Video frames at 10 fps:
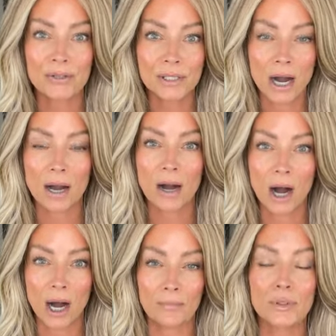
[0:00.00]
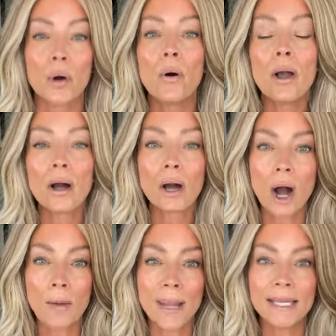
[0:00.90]
So
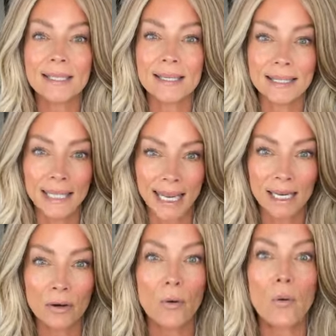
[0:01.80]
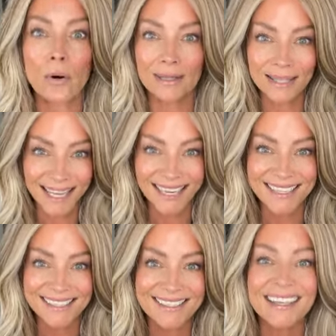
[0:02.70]
comment link or
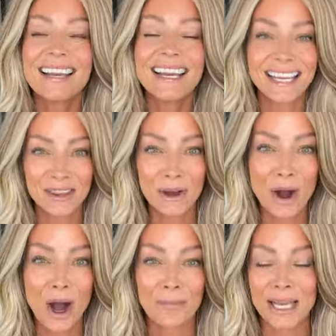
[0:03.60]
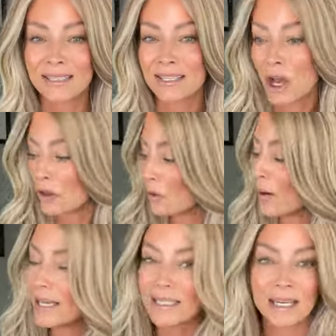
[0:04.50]
links in the comments. The
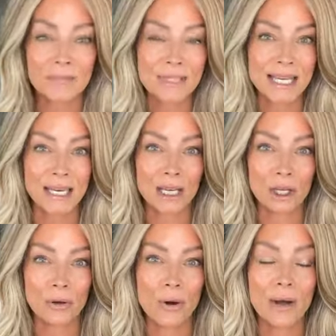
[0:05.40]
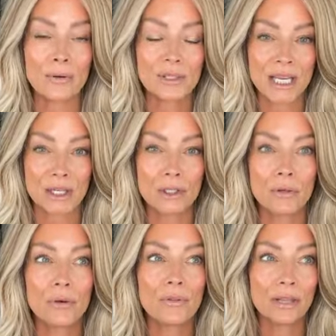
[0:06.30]
wigs that I'm sending you, I will send
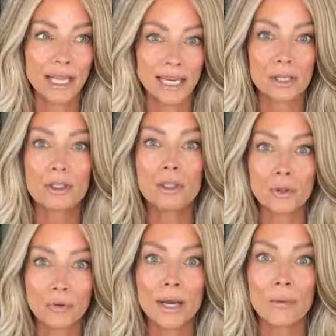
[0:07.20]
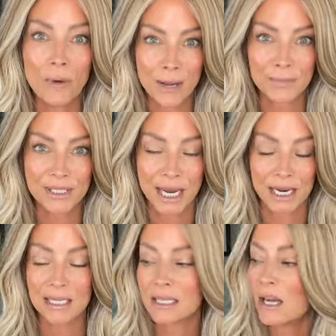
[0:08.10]
you the link to their
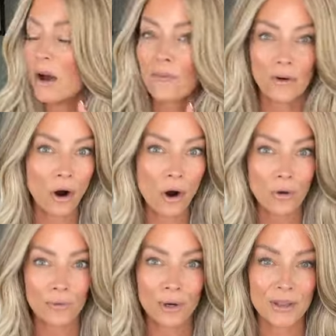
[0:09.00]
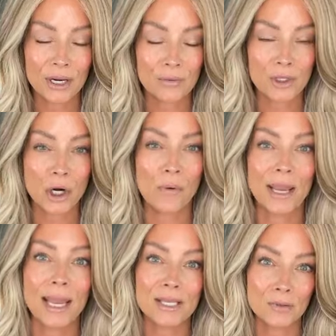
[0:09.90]
website for all three that I'm
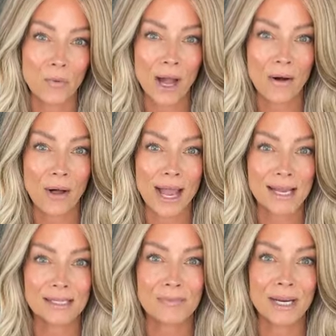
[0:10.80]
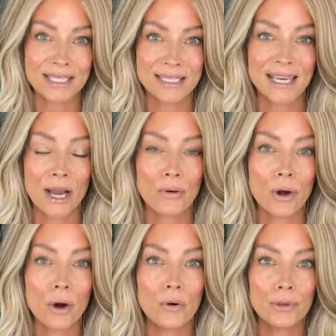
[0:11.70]
showing, as well as my
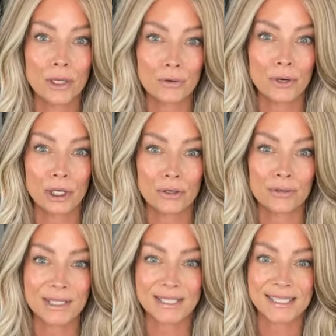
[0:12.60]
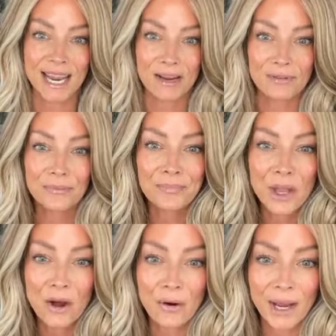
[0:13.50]
discount code that you can use to save.
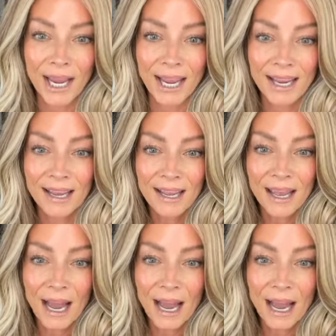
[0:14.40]
Okay.